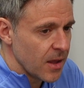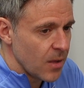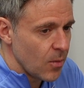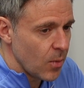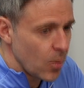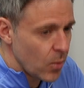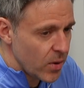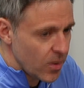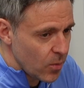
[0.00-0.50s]

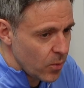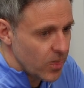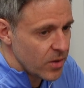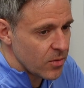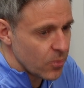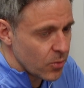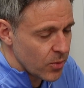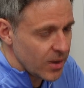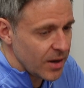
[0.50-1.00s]
we
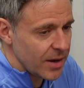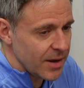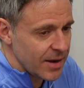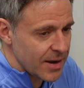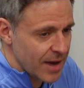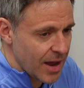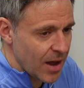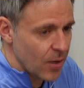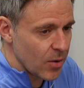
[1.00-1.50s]
really
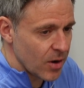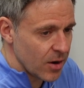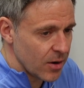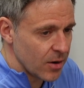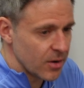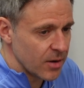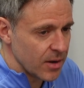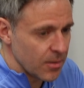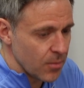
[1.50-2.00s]
now are
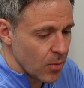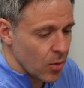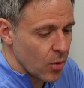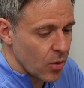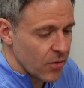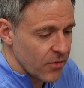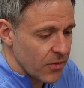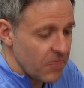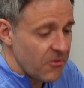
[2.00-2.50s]
learning
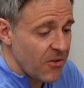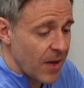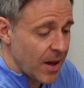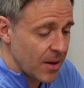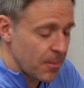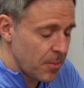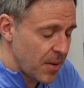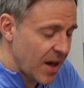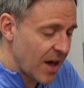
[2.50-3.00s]
more of a
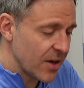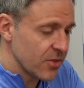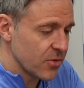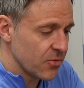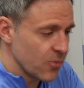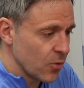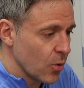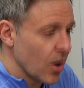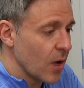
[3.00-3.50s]
path
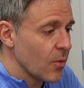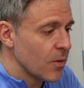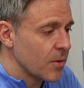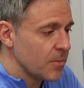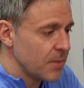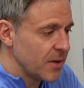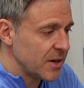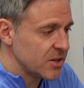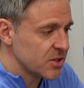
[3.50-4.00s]
for our
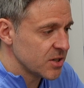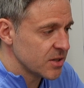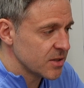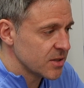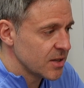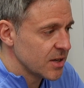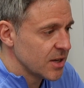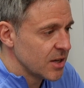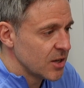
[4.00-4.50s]

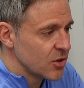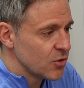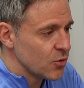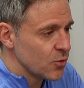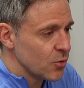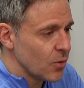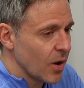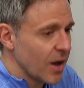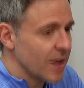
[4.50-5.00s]
patient
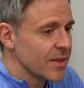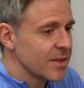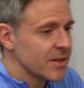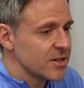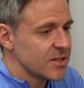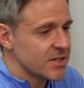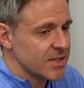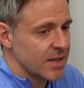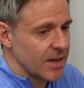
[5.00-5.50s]
to
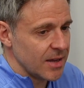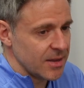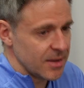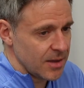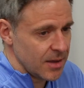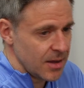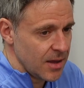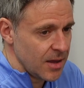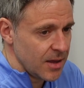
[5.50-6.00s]
understand
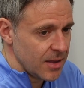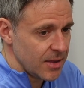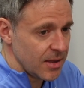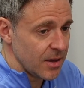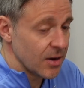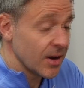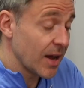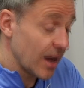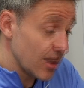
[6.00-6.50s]

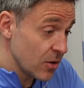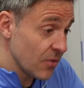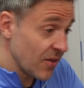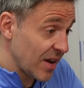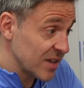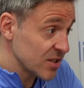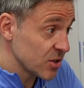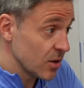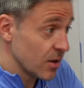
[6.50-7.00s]
their
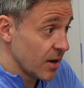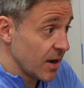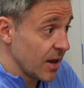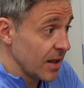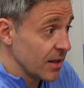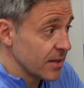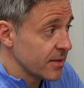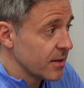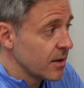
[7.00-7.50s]
cardiovascular
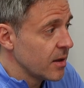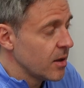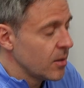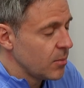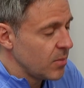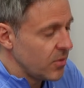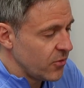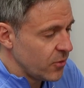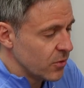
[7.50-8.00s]
health
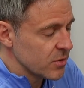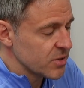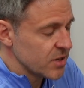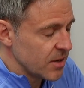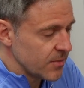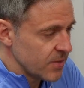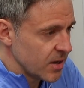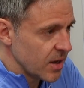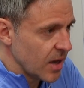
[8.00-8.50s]
before something